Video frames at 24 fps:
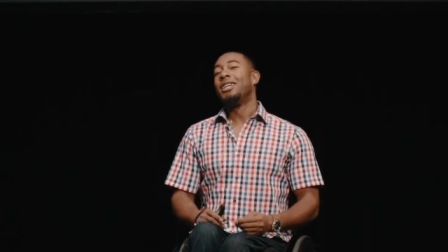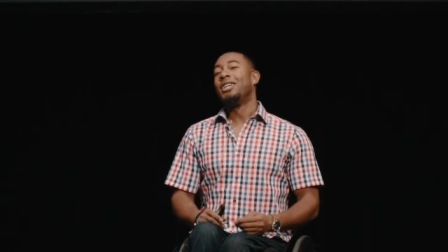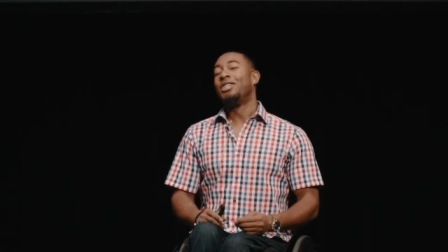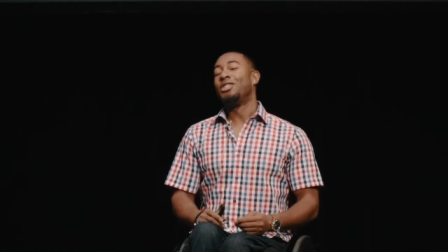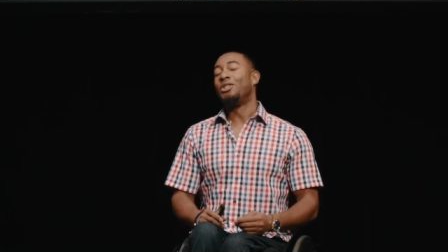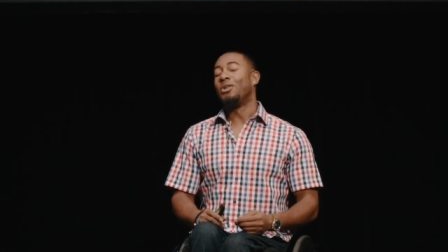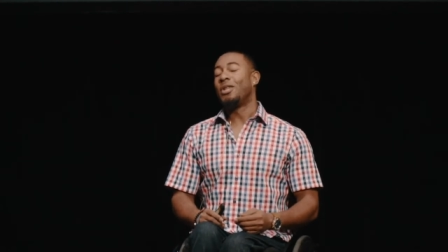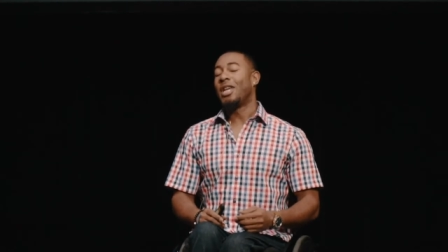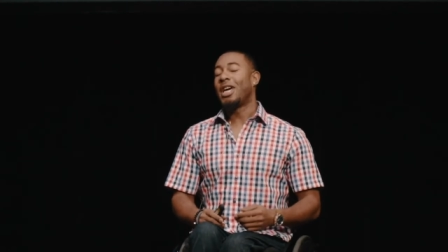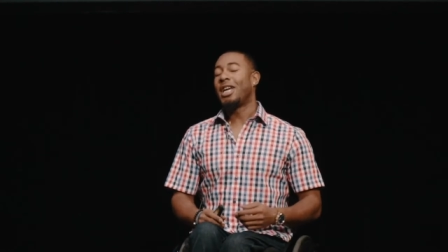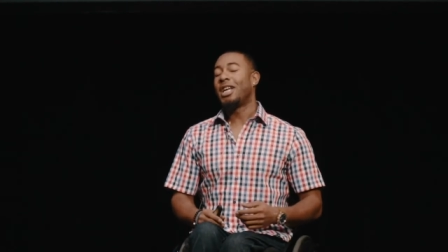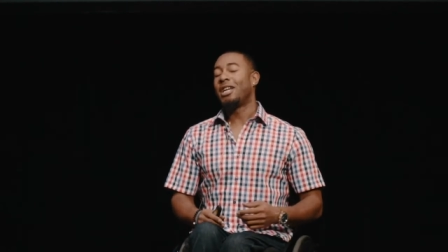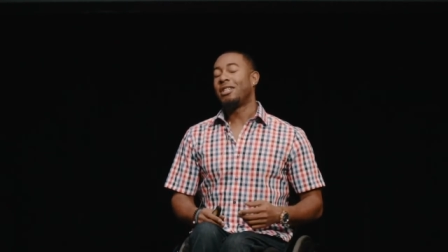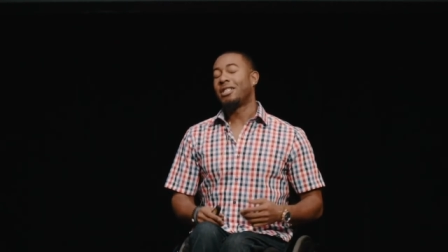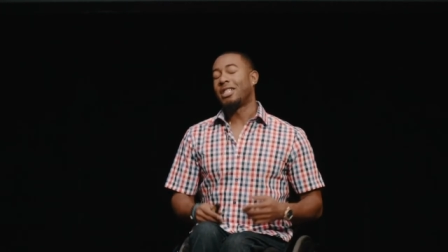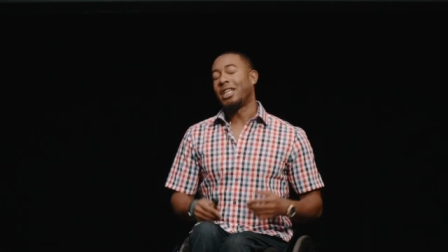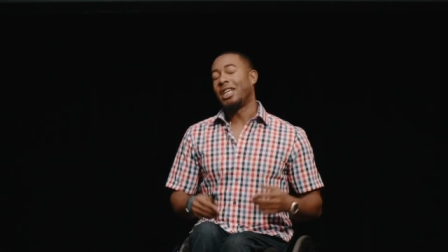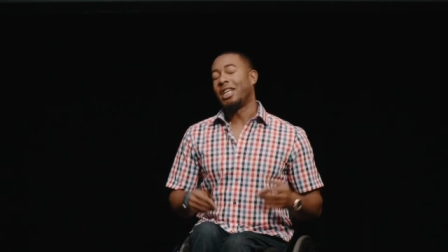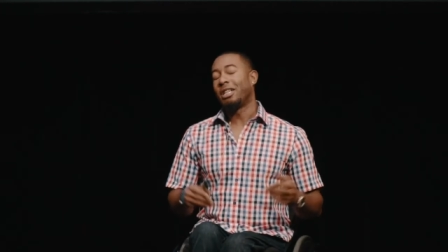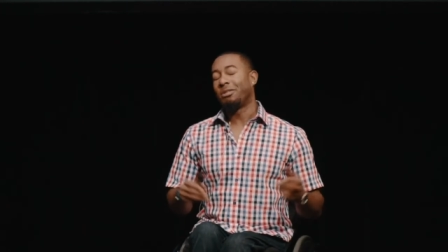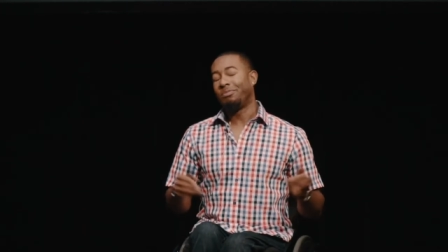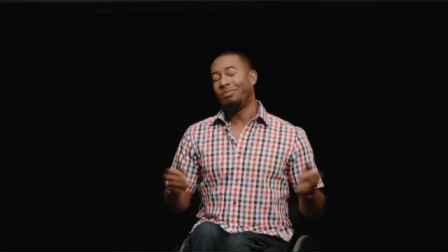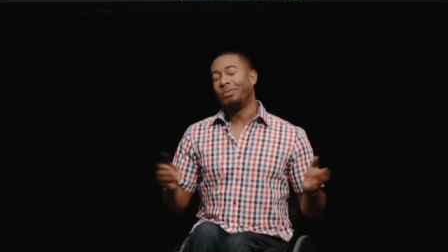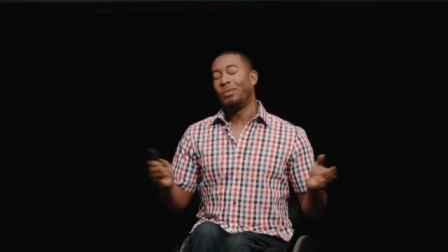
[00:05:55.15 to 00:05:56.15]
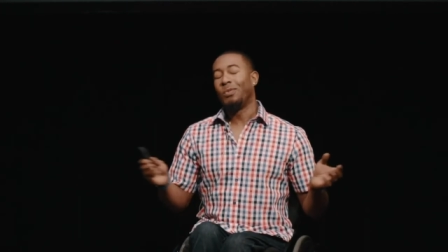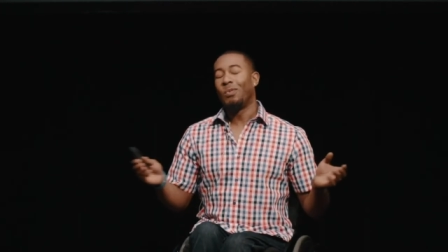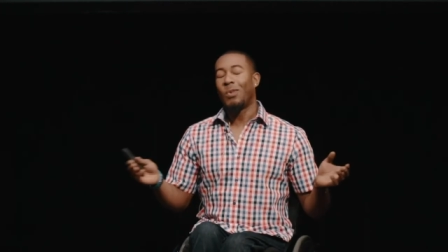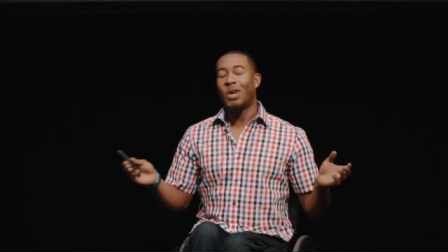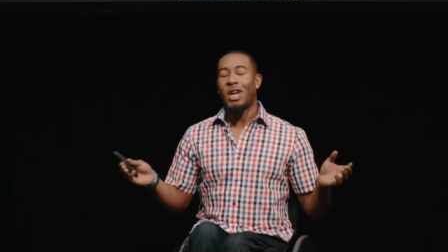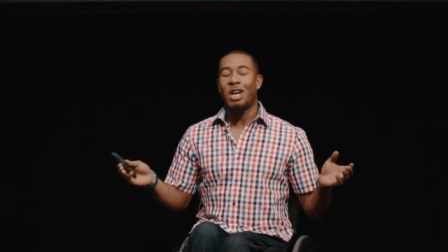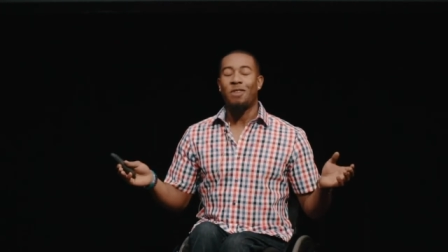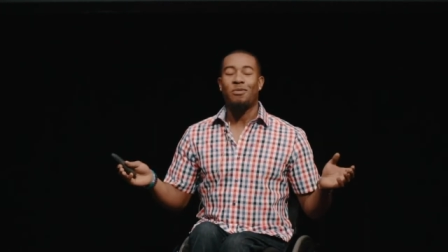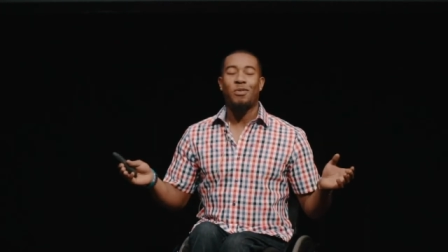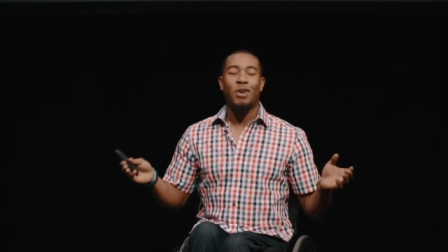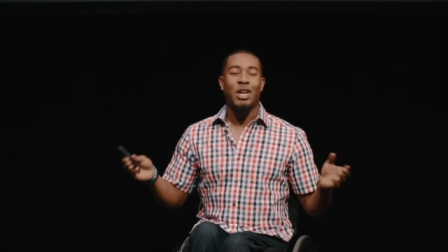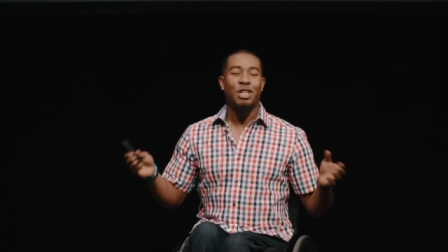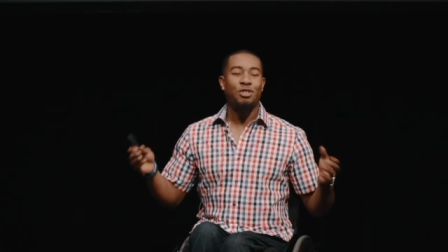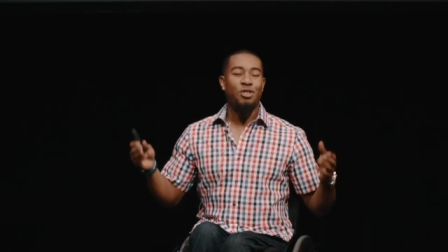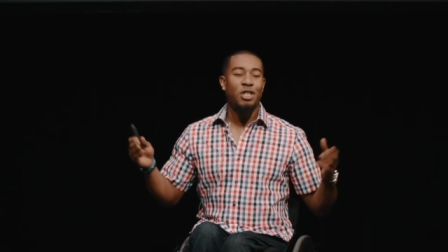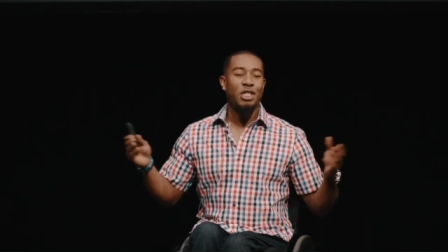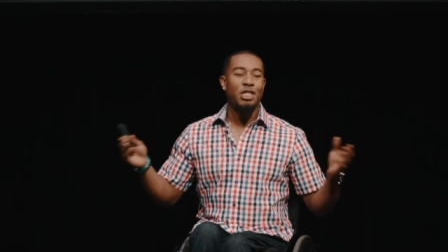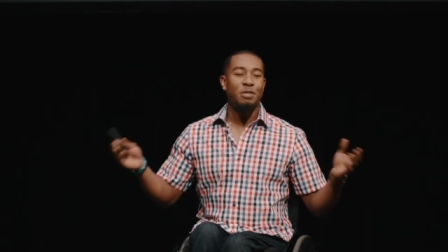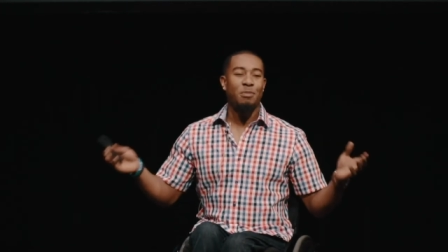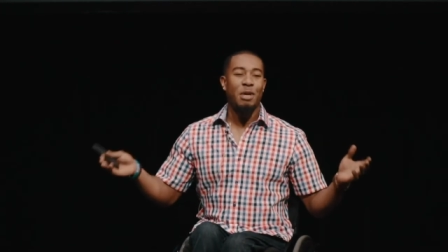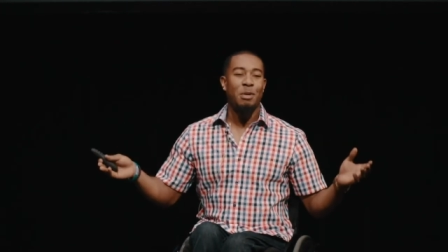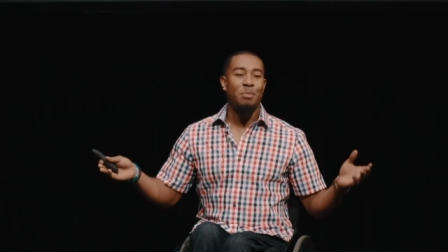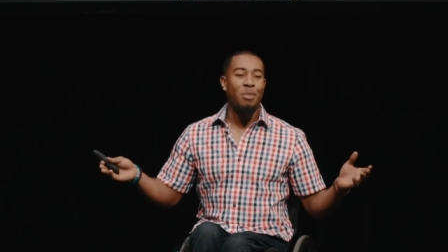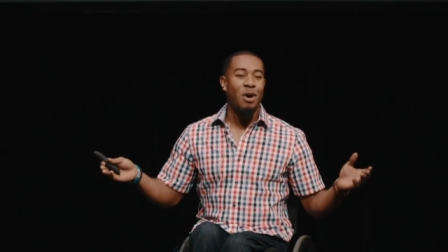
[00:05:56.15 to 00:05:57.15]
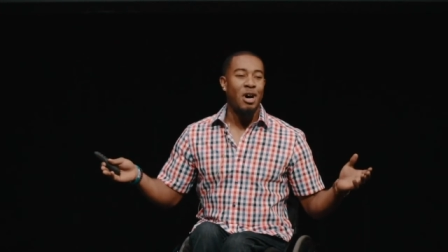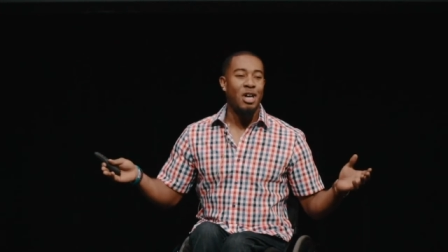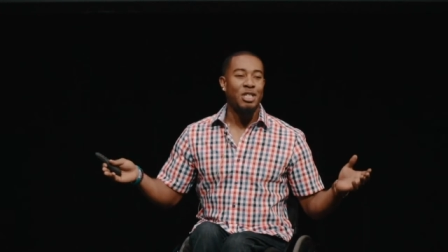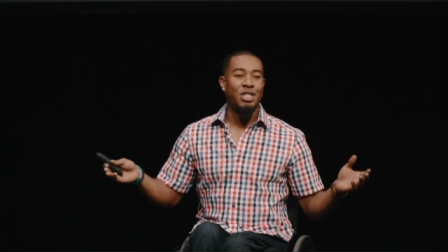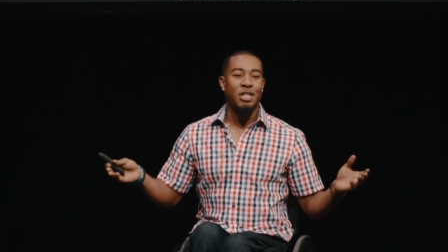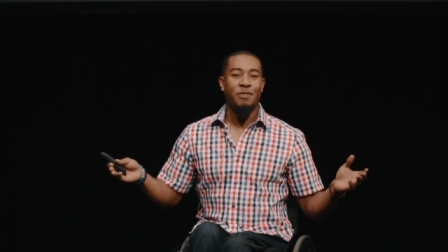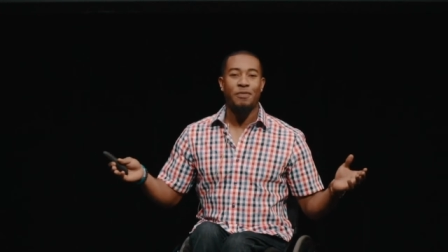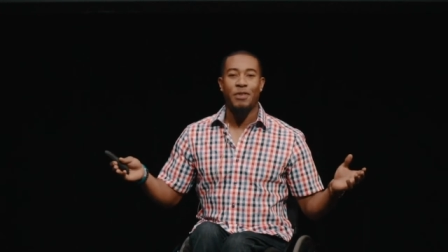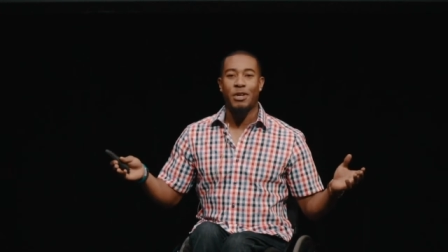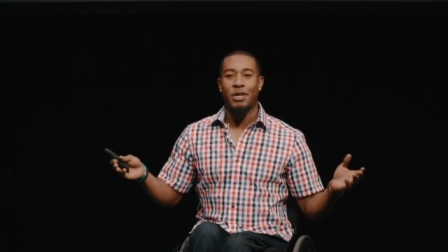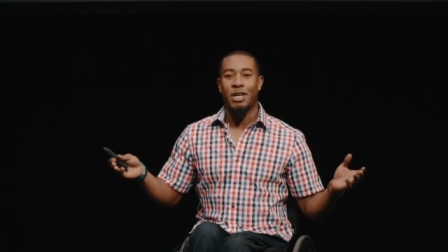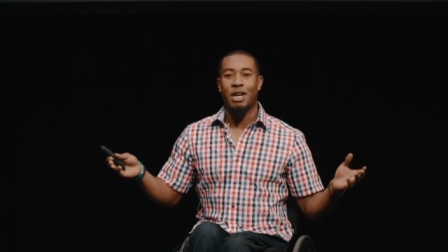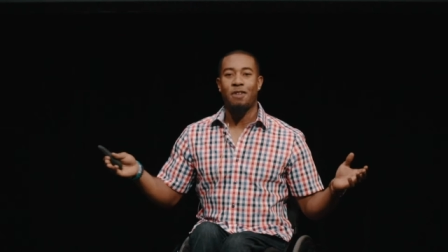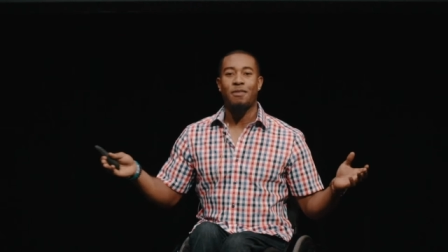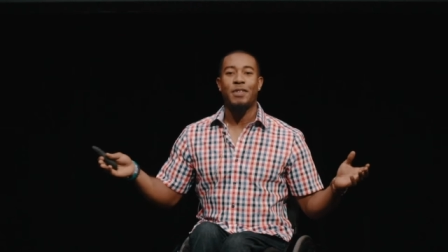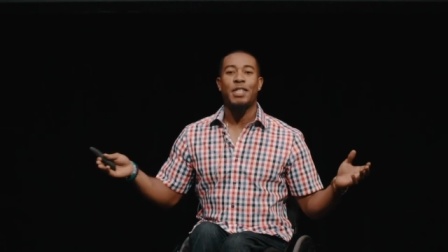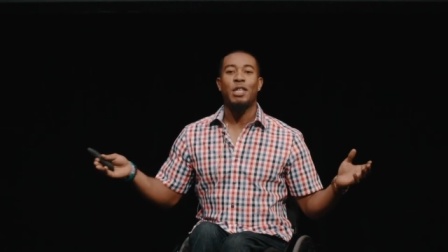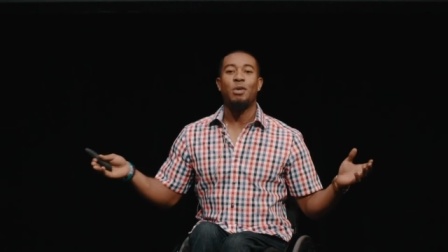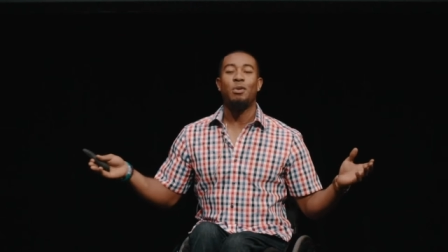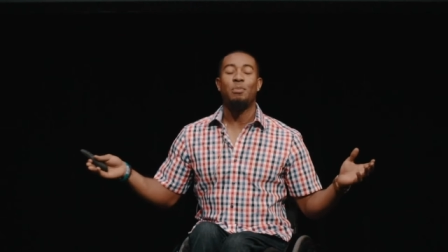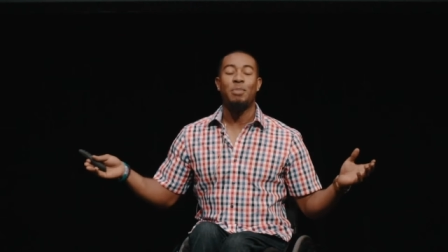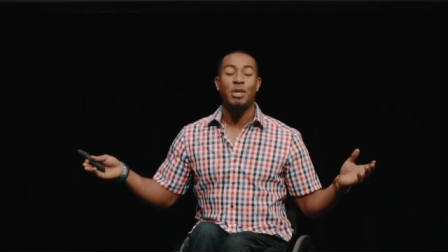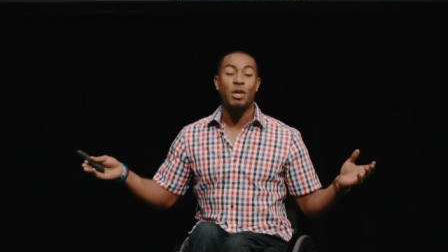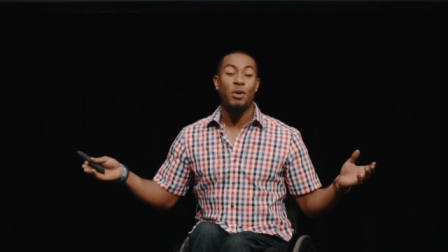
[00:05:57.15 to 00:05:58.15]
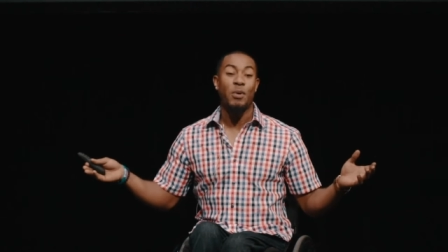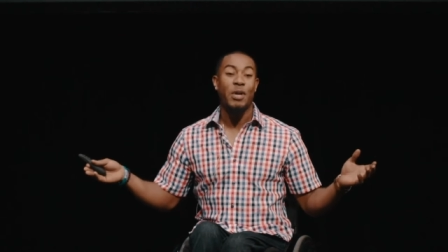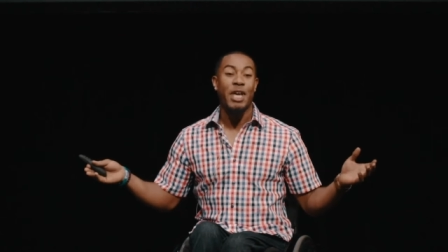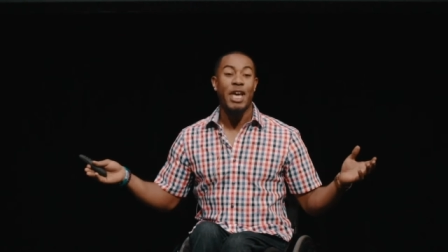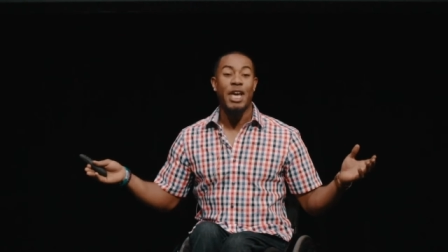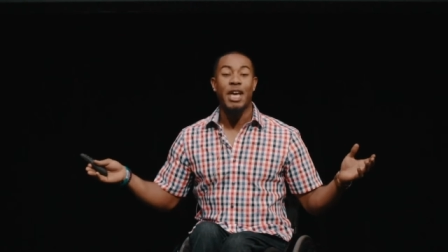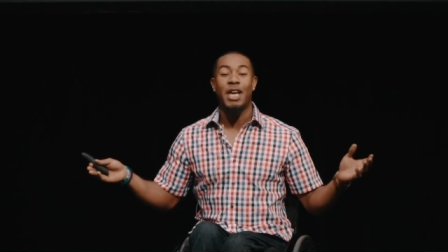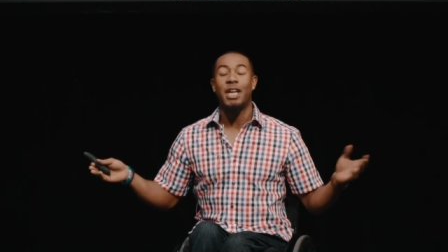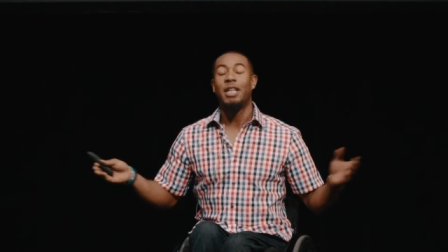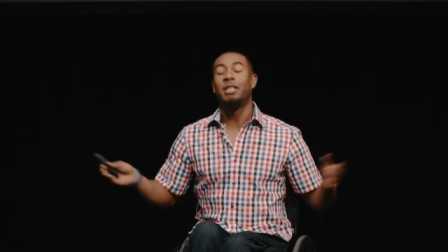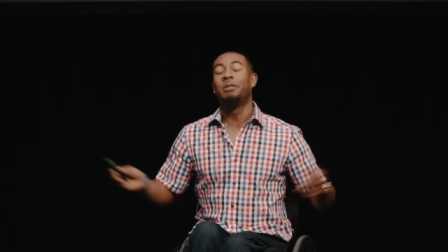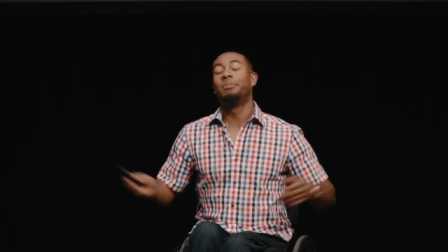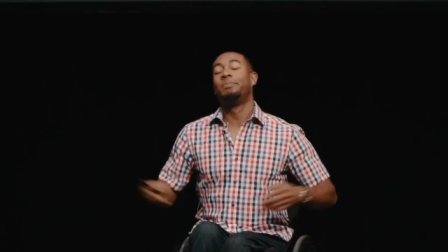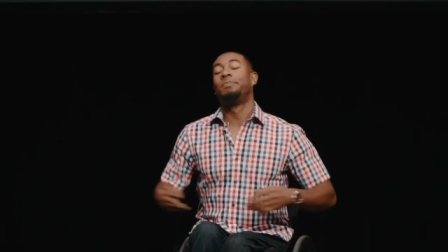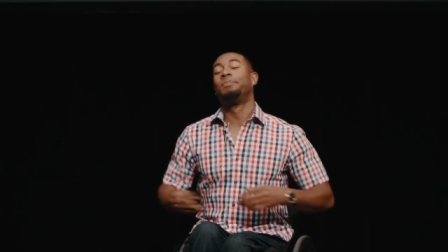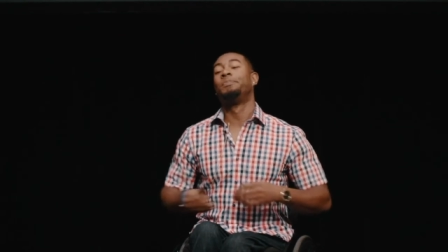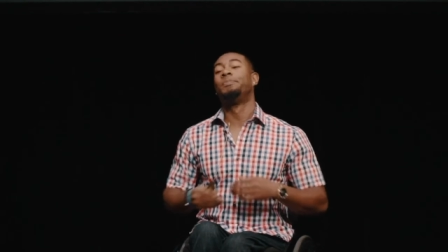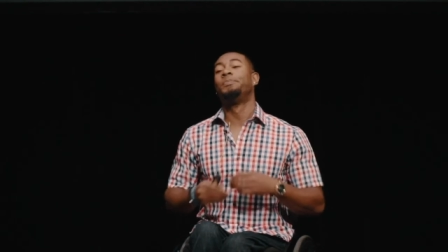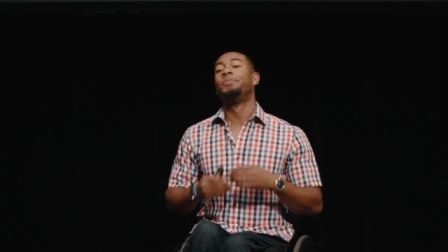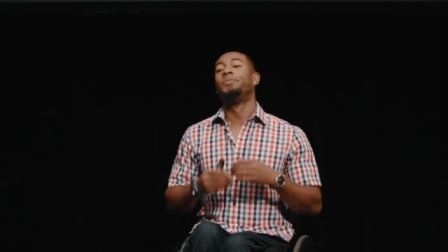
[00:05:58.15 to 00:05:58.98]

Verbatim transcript: So then I was like, whatever. I trusted my boss. I figured everything would be okay.